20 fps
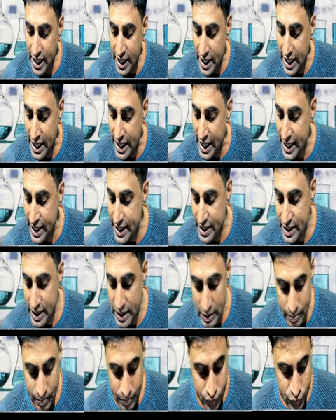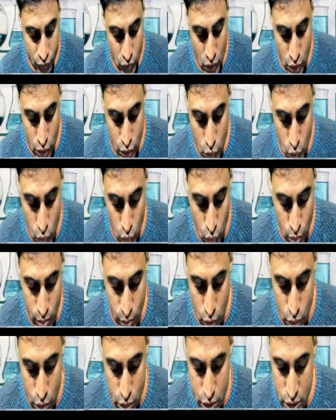heat 2
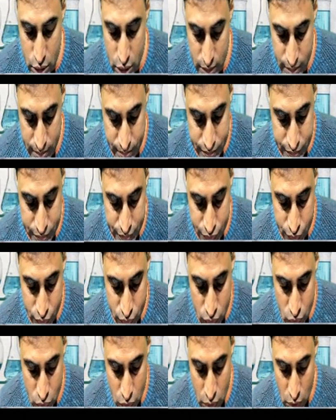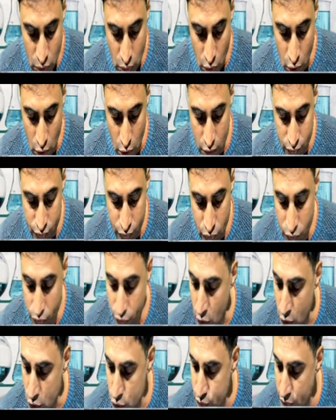moles of
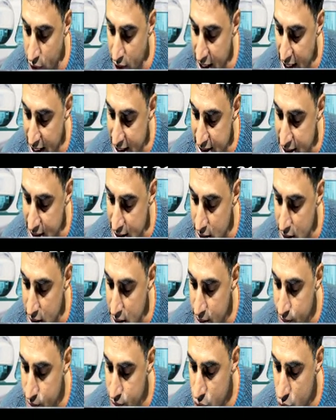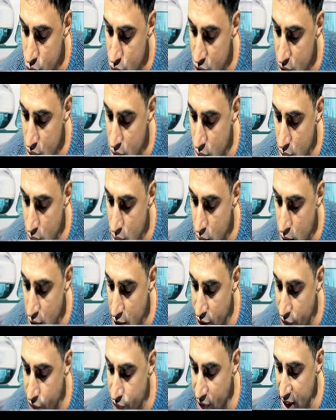phosphoric acid,
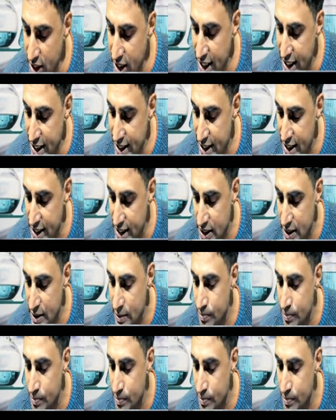if I heat it,